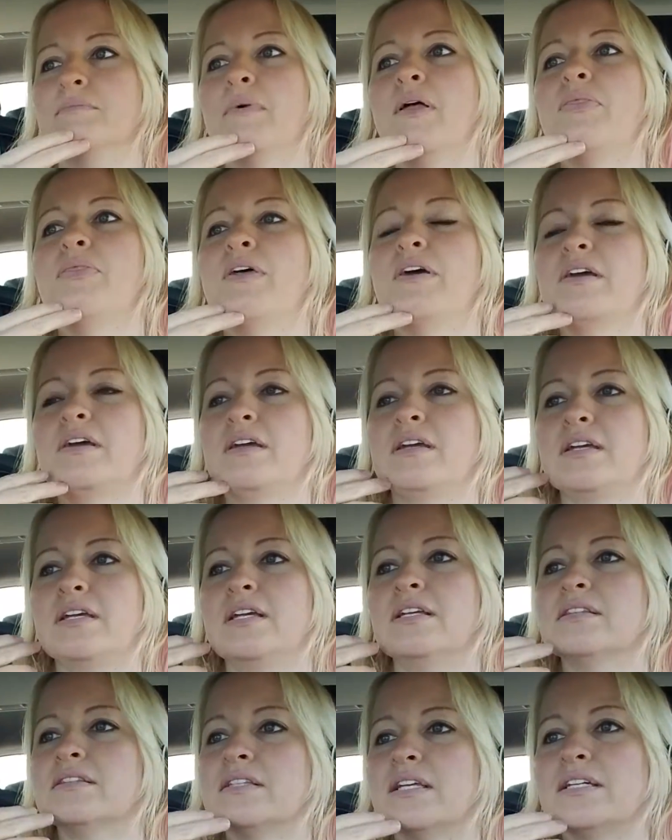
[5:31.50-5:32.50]

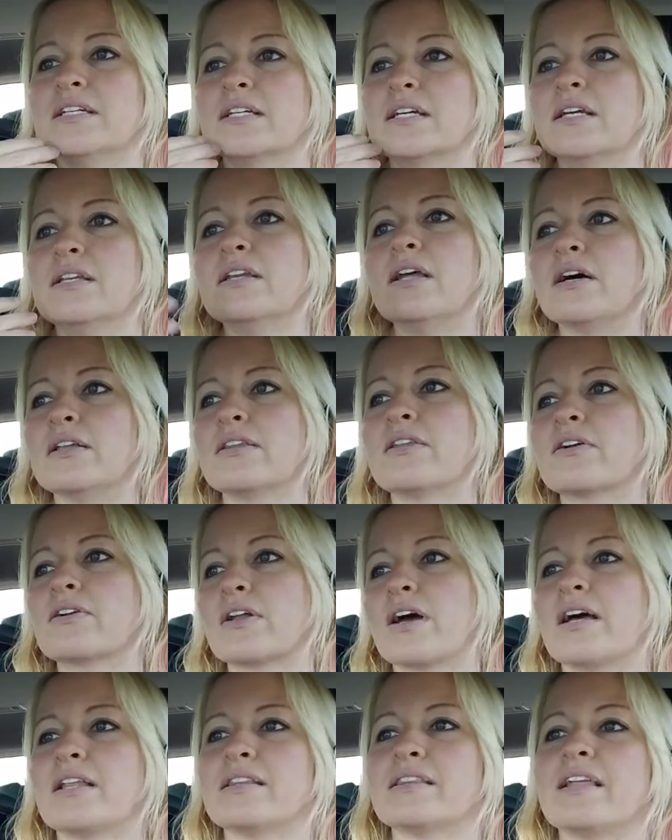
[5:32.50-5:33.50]
They're
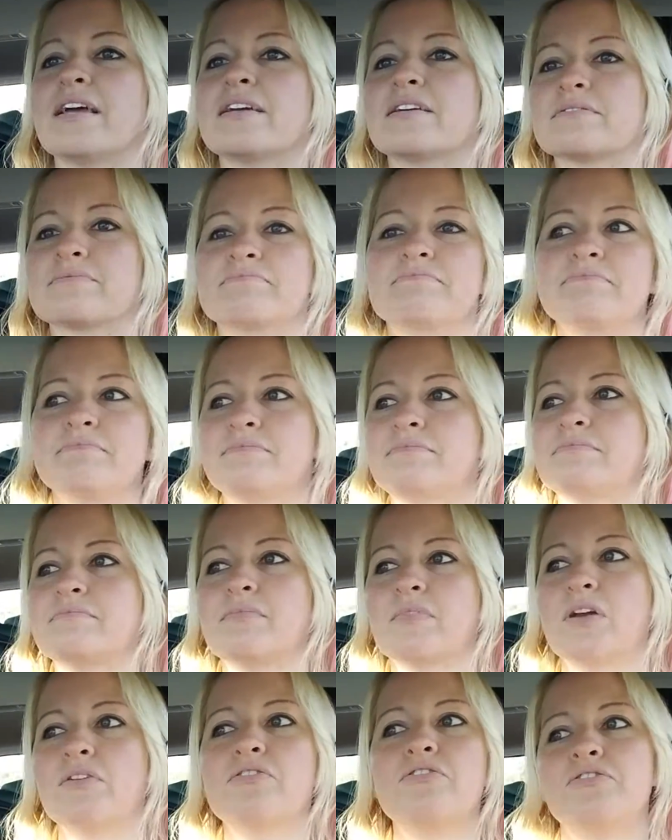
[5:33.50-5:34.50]
not like
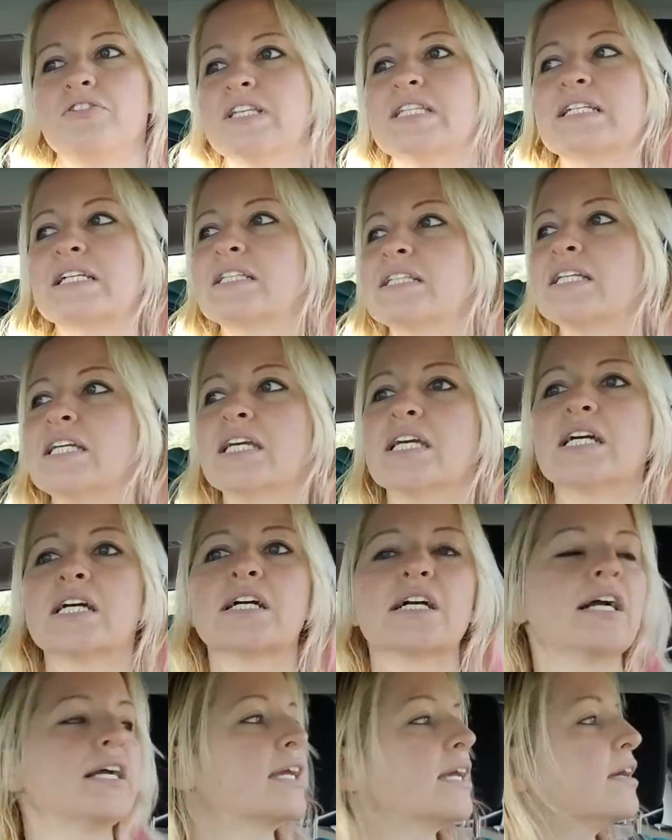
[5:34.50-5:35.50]
physically
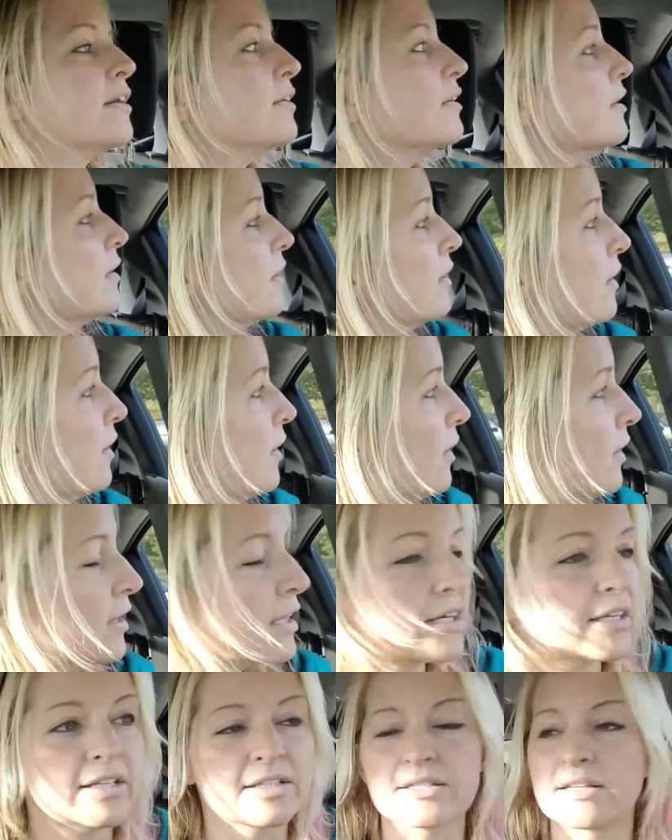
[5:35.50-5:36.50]
here. I can't, like,
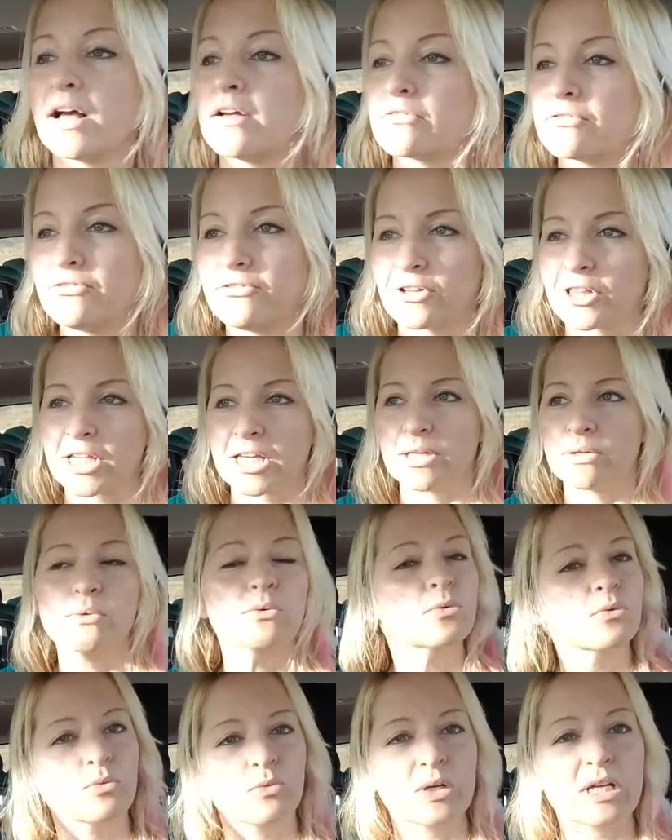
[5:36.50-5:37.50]
it's not fully
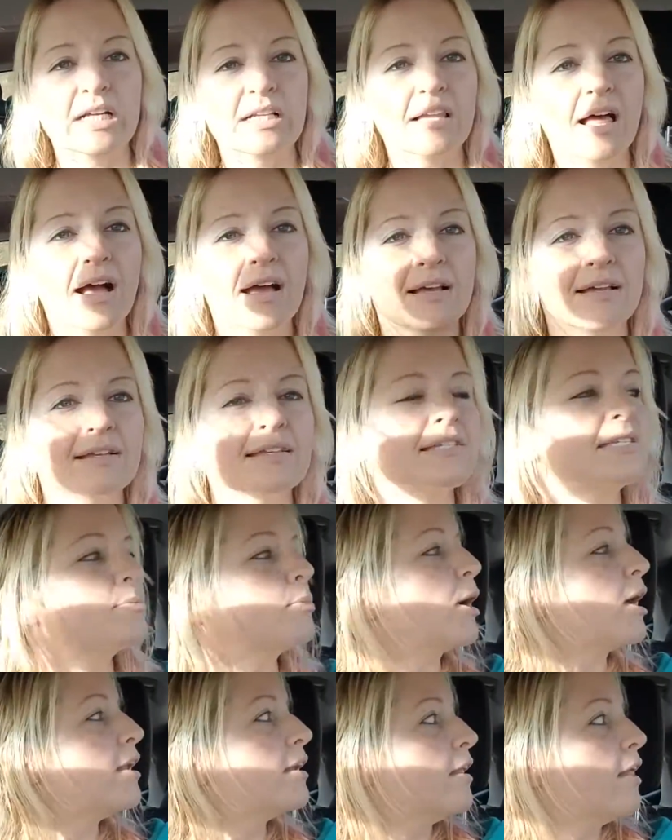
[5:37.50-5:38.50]
realized,
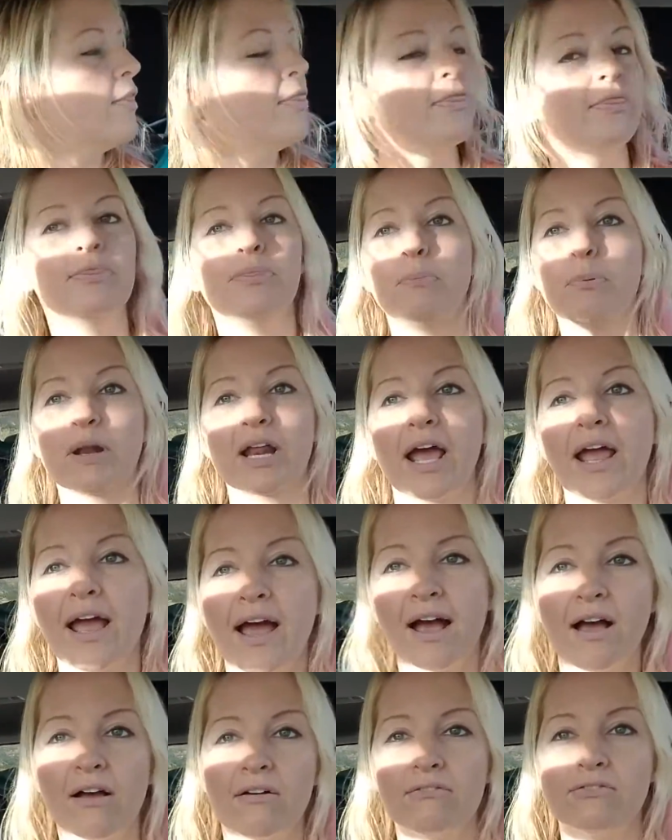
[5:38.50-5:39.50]
but I
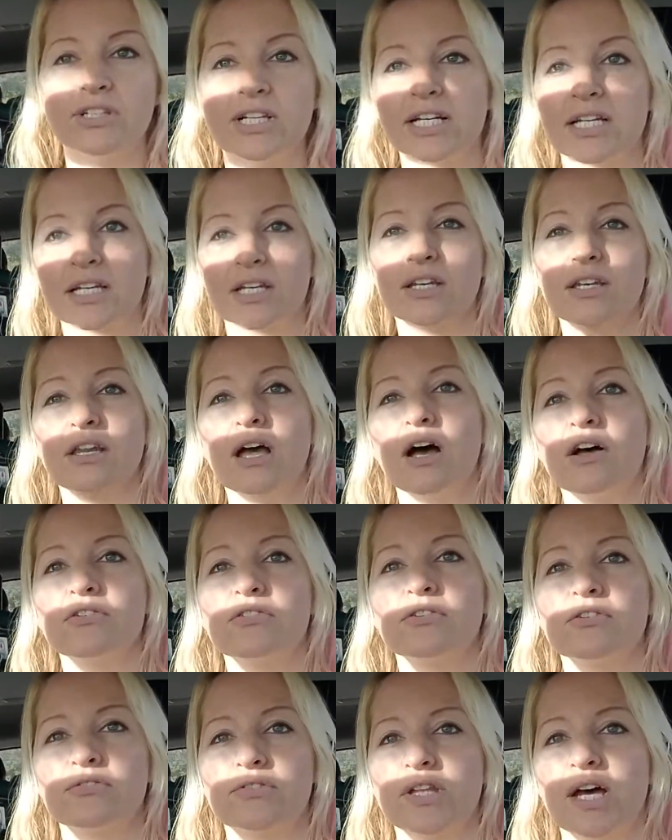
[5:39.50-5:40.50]
have like enough
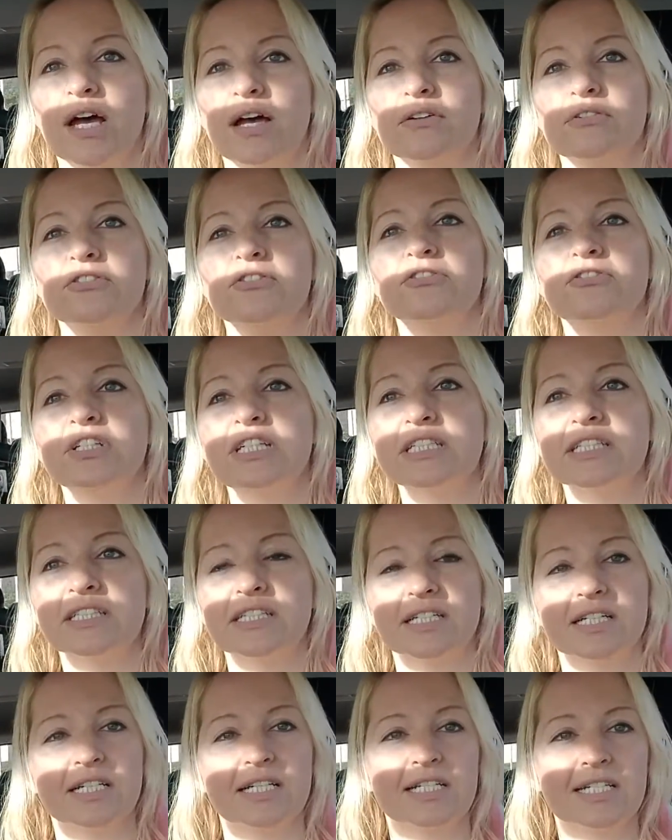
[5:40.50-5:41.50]
of that feeling
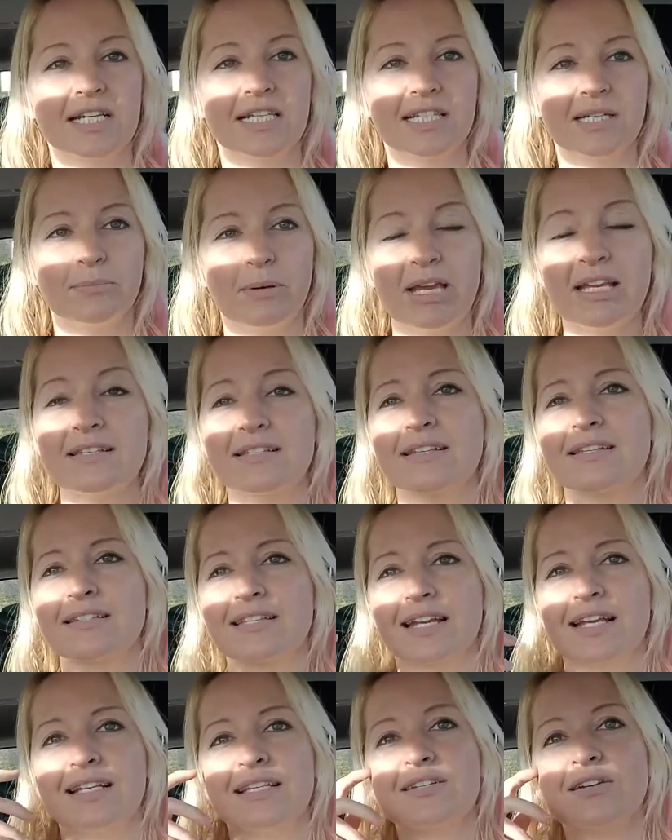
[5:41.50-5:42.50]
on a daily basis that
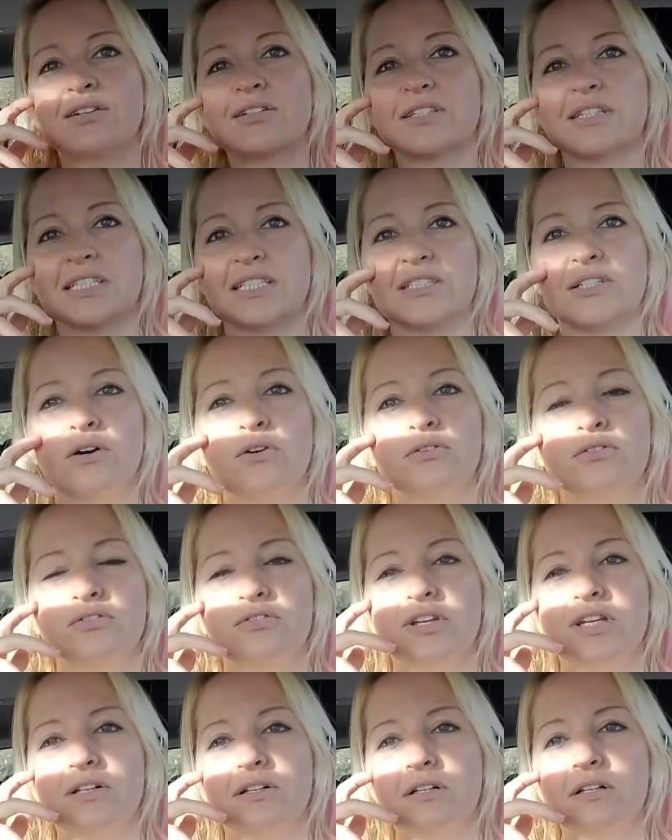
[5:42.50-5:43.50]
I certainly don't
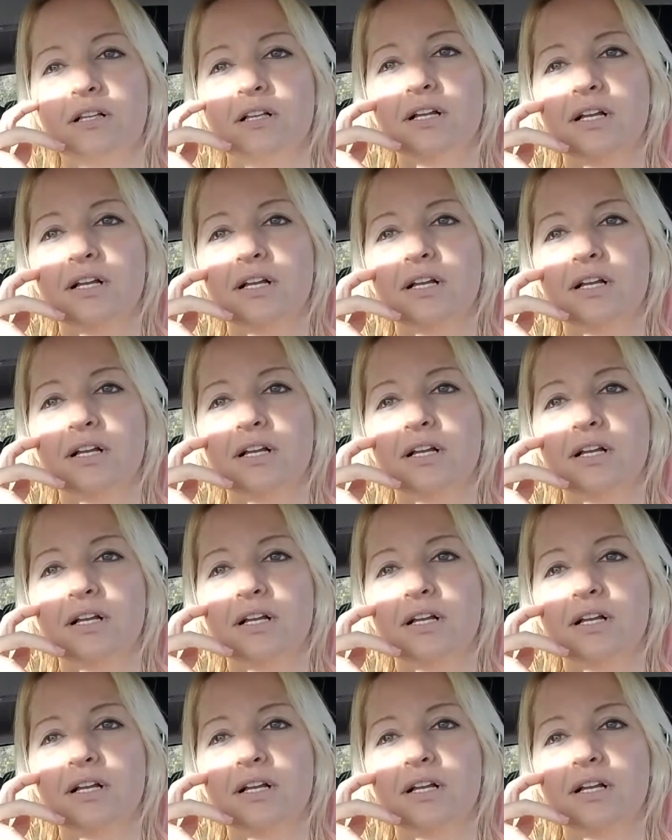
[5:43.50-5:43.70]
feel